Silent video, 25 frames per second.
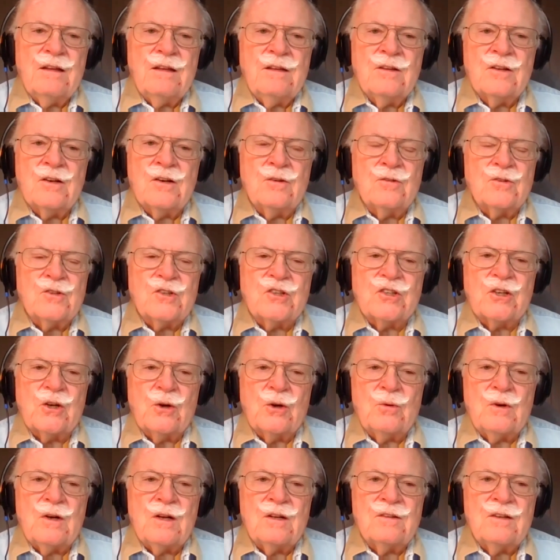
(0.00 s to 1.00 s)
you don't
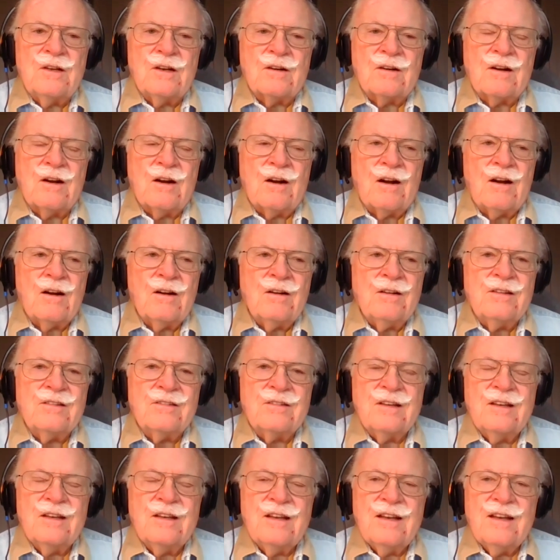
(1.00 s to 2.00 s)
show all your
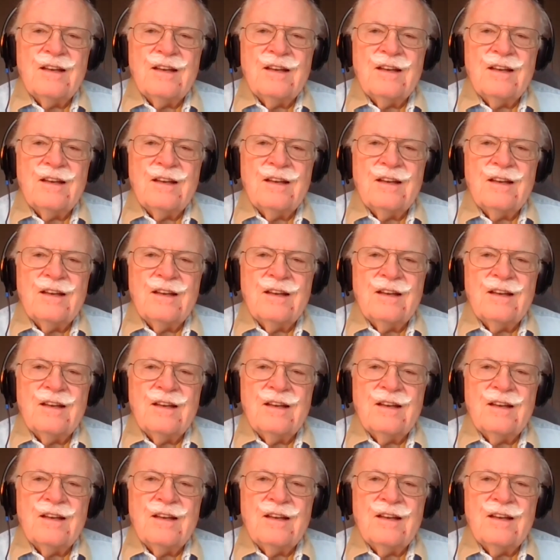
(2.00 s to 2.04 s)
cards.